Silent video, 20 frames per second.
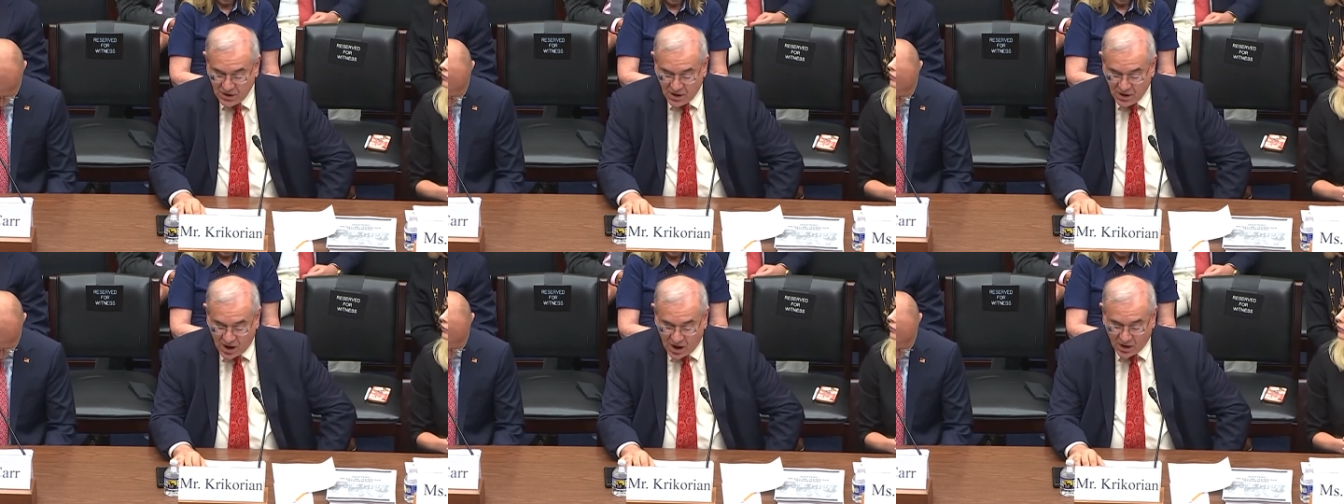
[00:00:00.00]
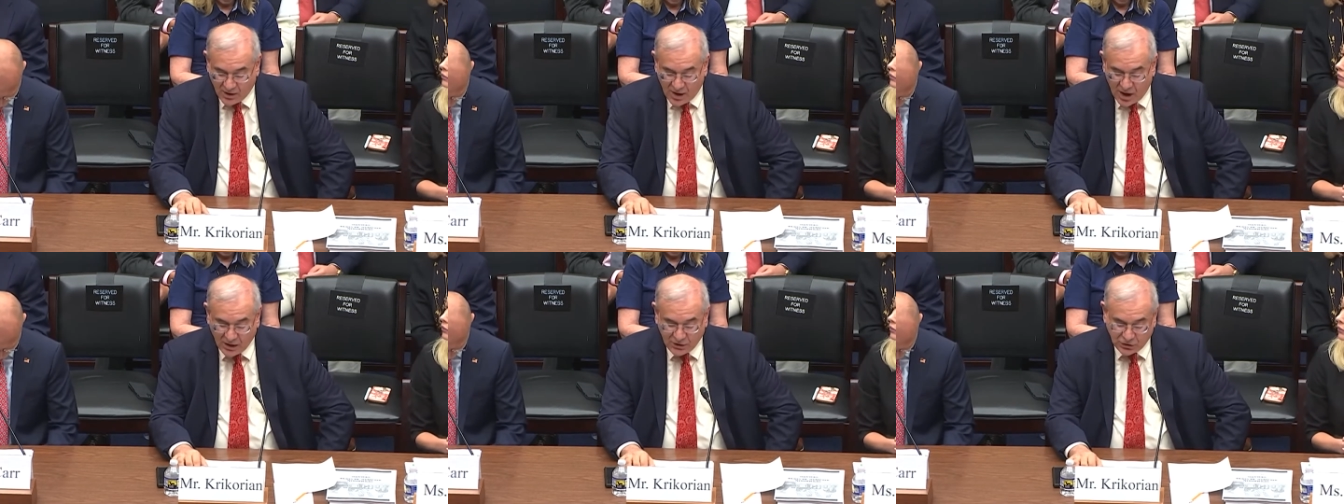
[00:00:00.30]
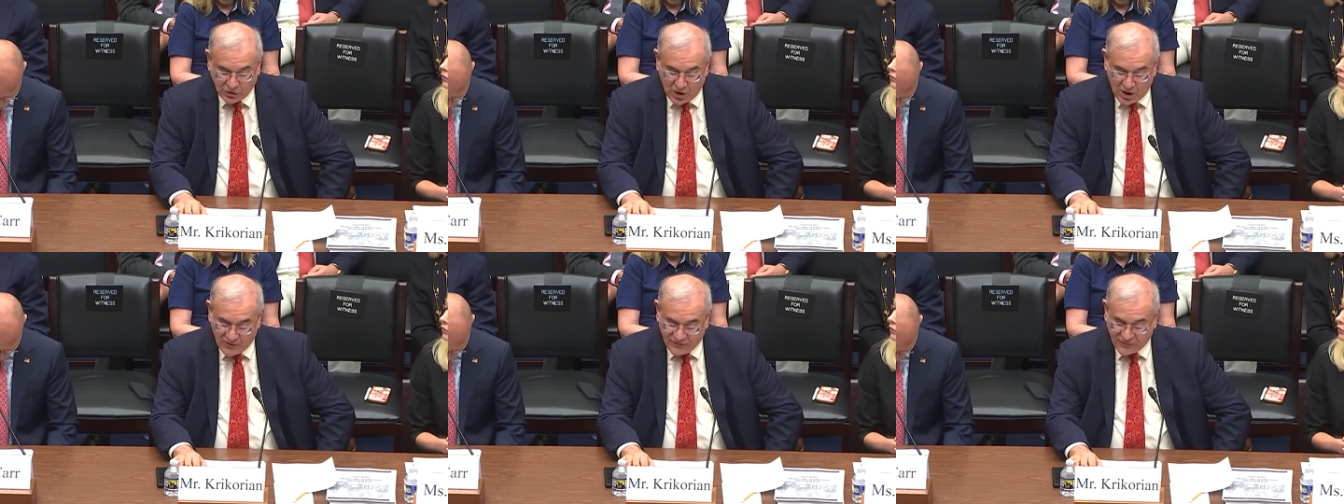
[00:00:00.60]
are
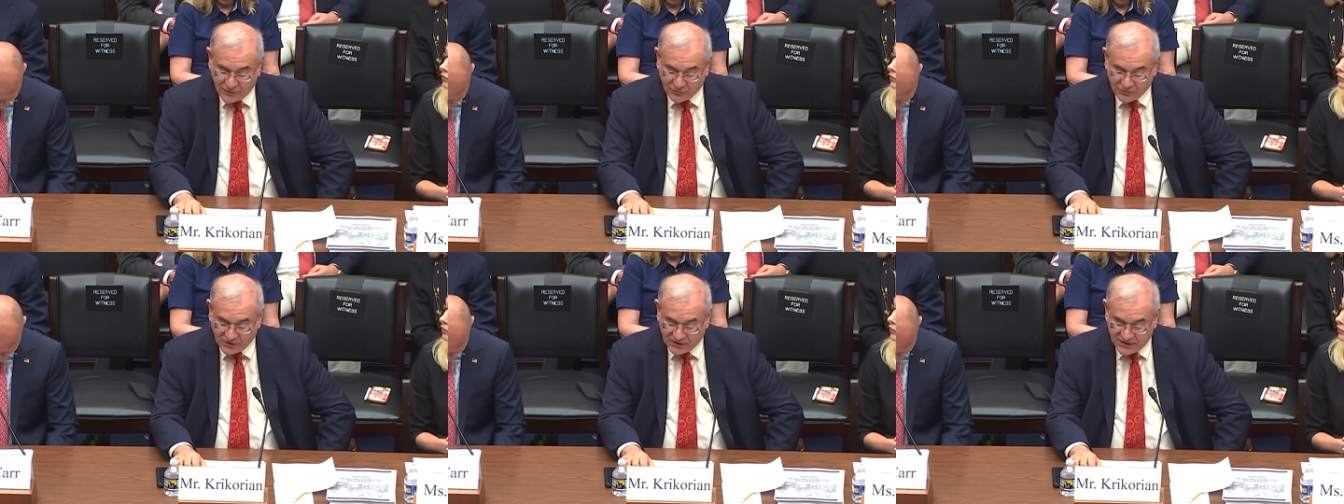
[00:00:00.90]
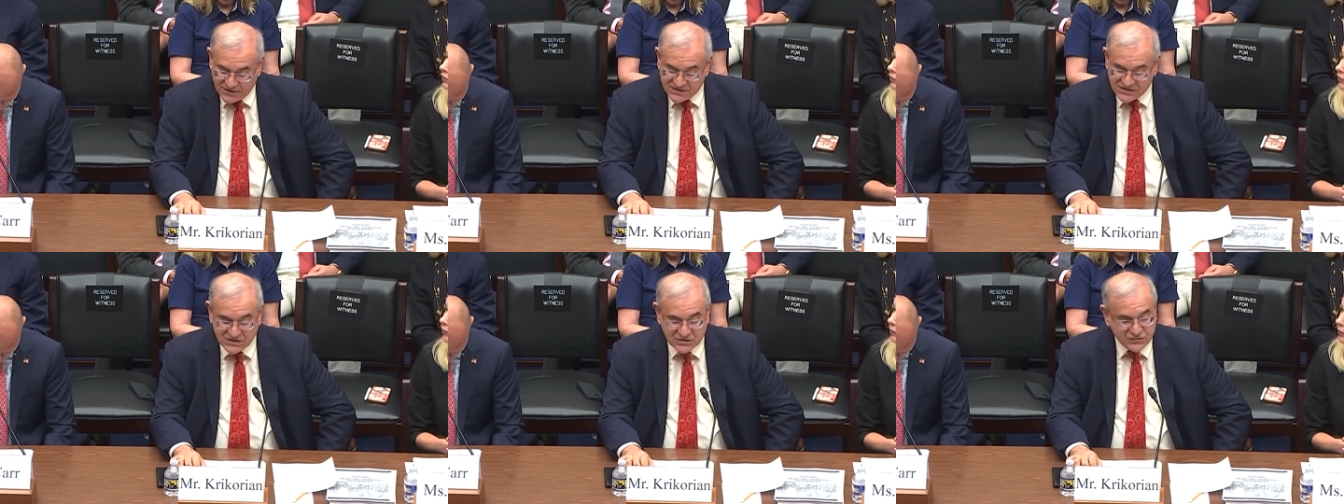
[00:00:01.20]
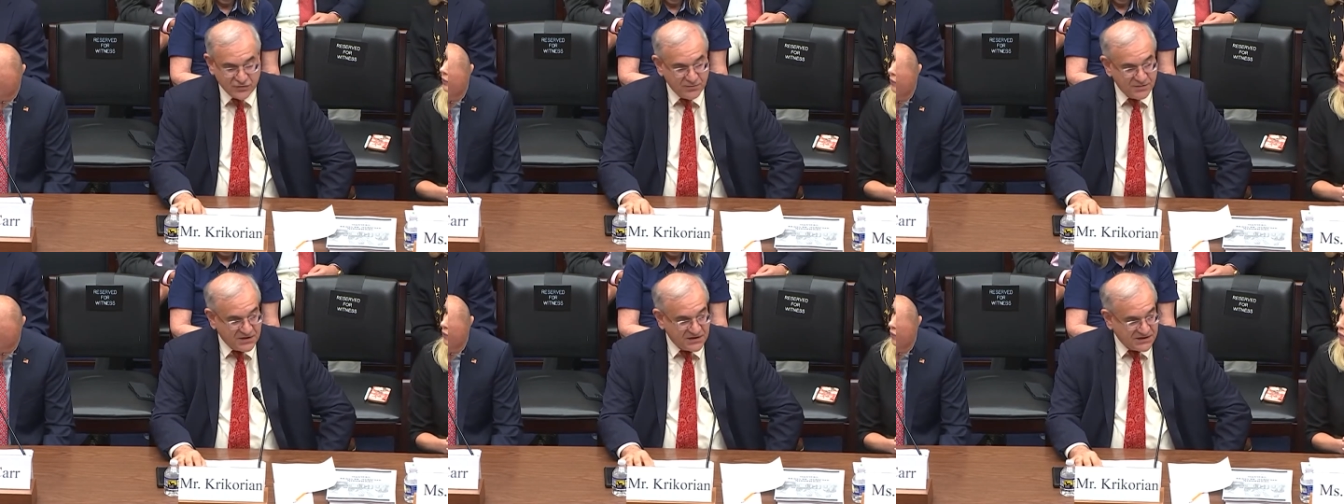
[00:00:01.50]
unlawful releases
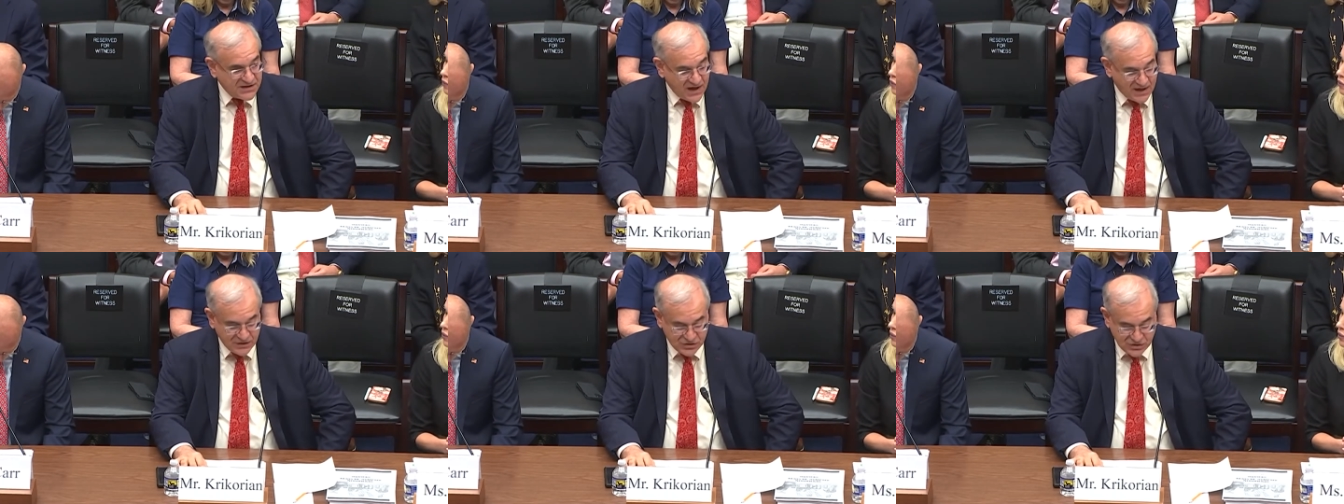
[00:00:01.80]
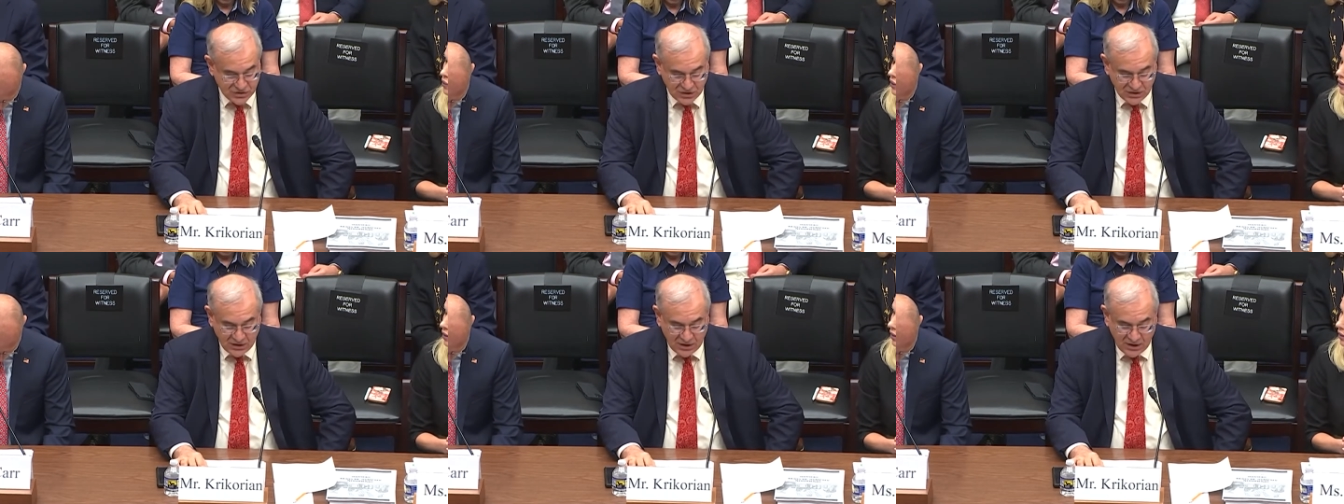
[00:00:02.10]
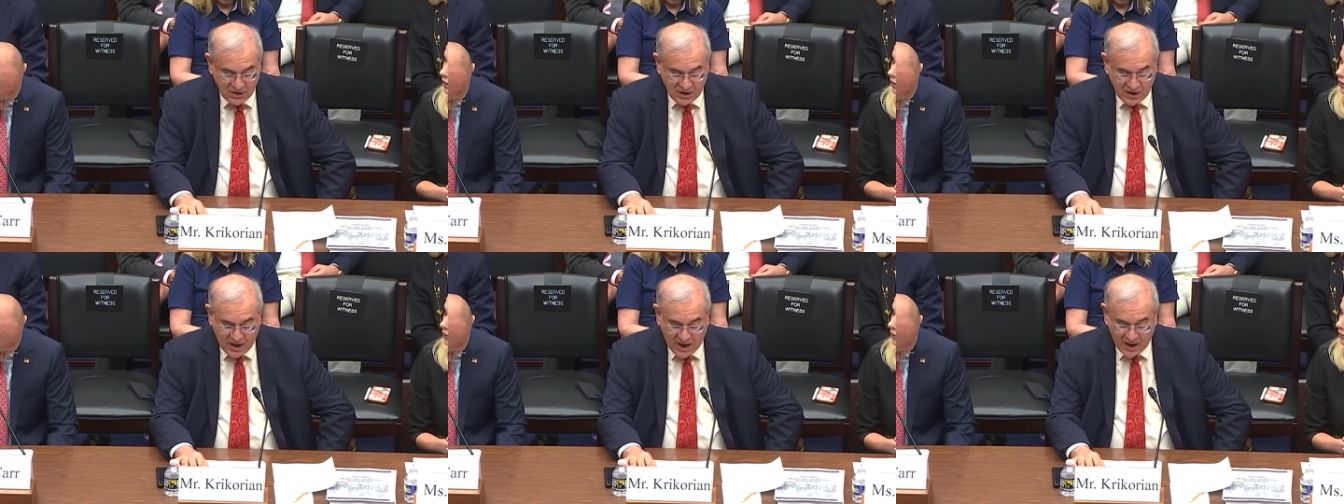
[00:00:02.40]
from detention
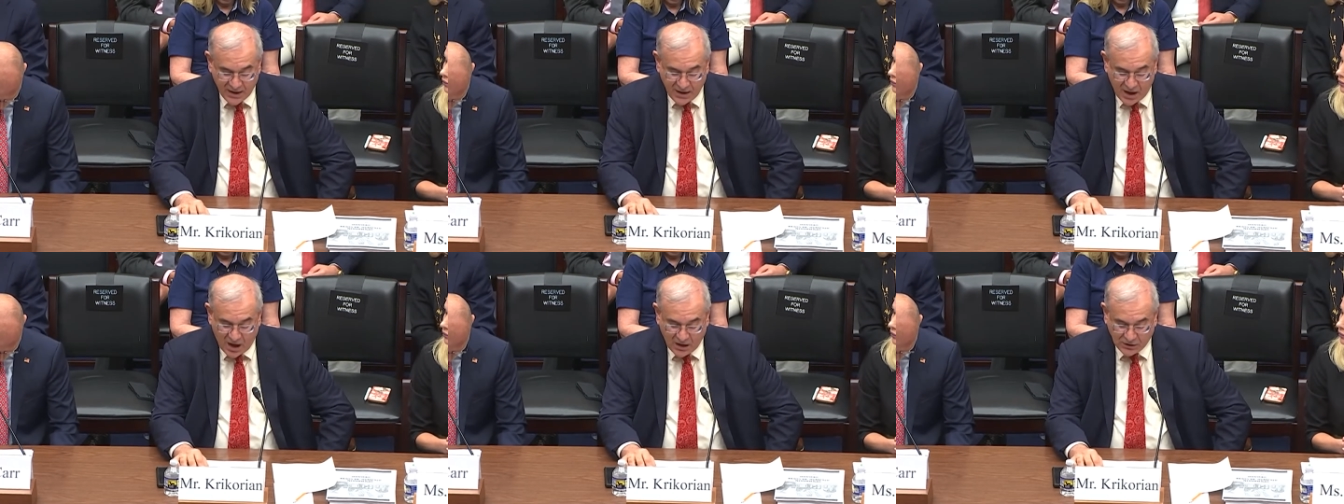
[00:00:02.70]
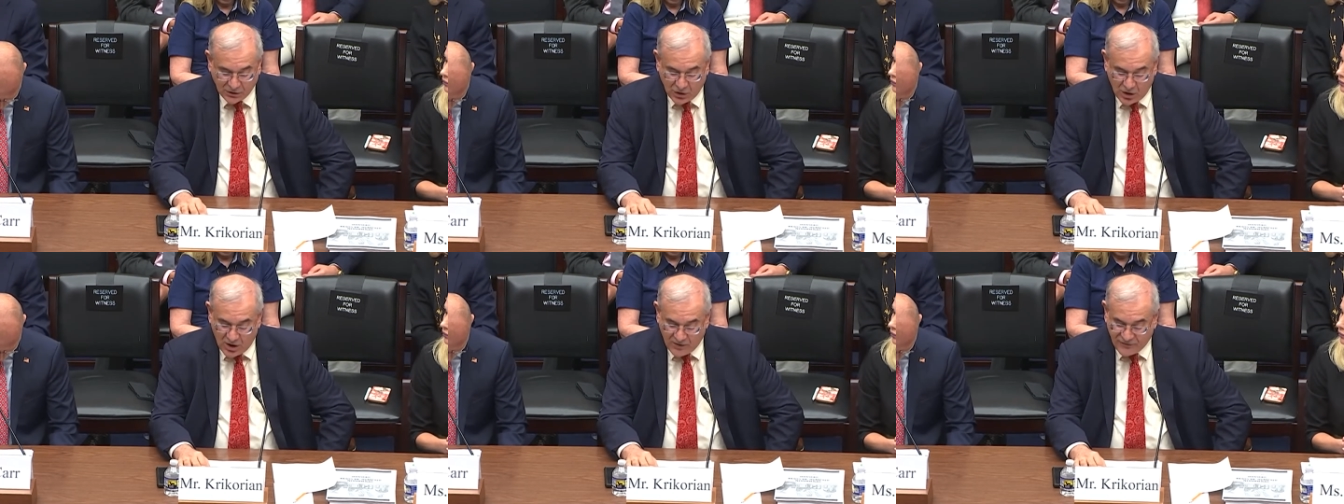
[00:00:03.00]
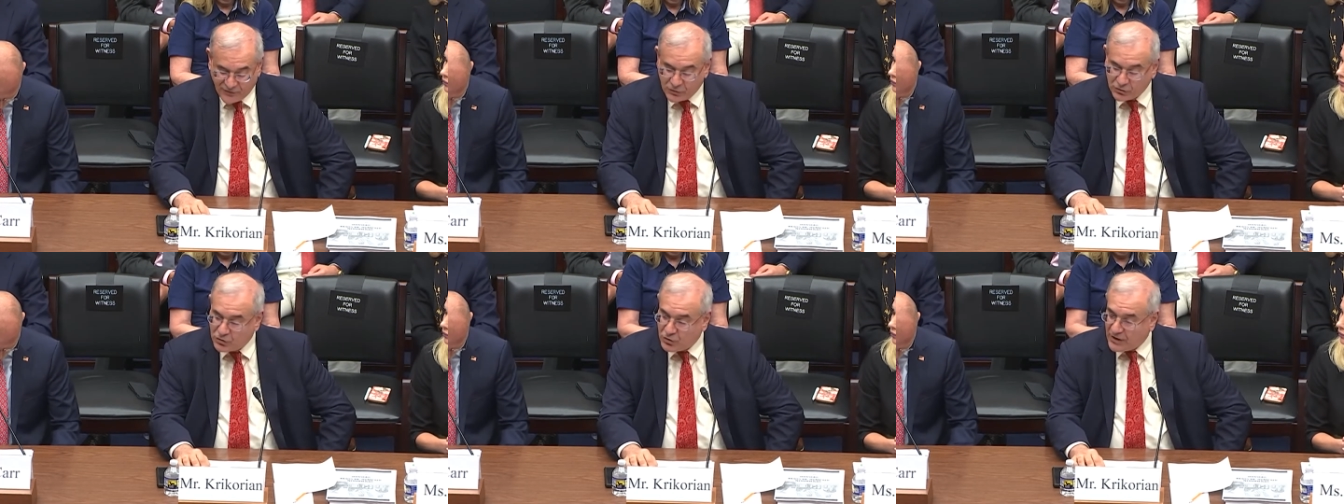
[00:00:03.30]
and
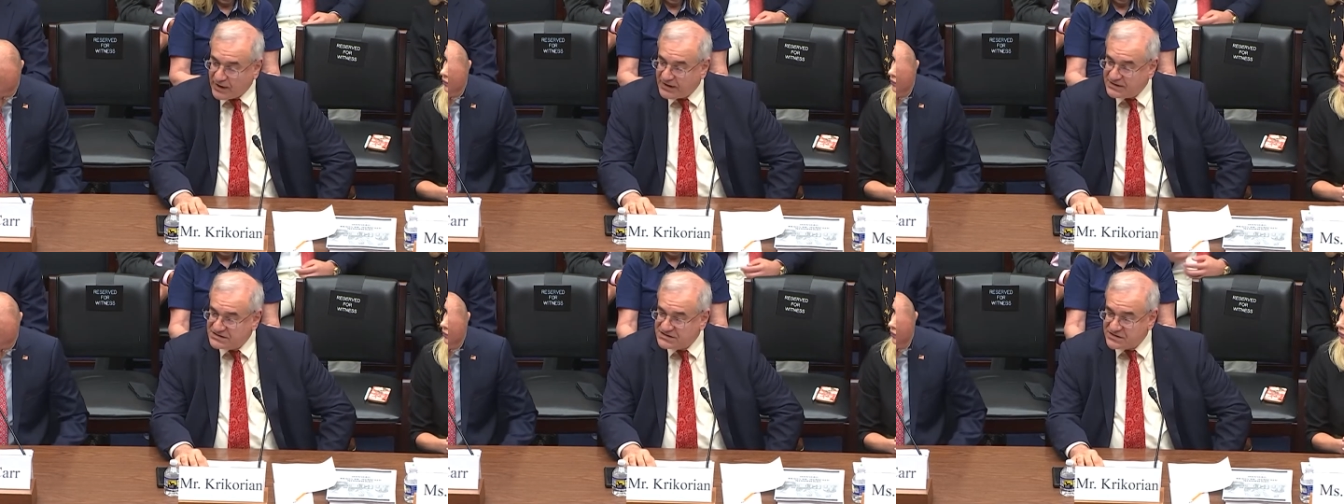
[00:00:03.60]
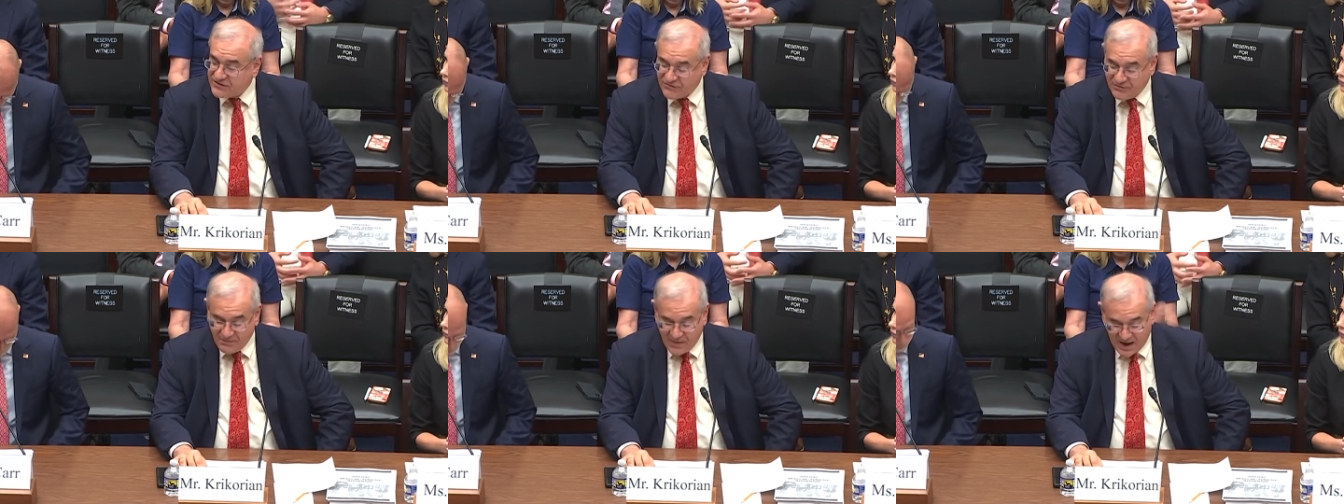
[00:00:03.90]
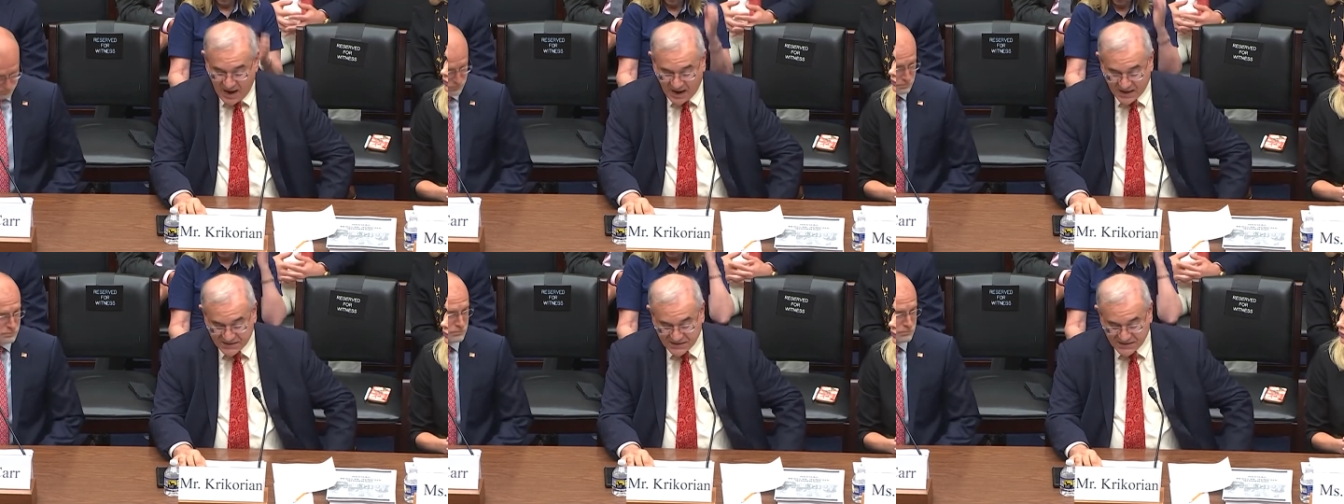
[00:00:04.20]
unlawful grants of mass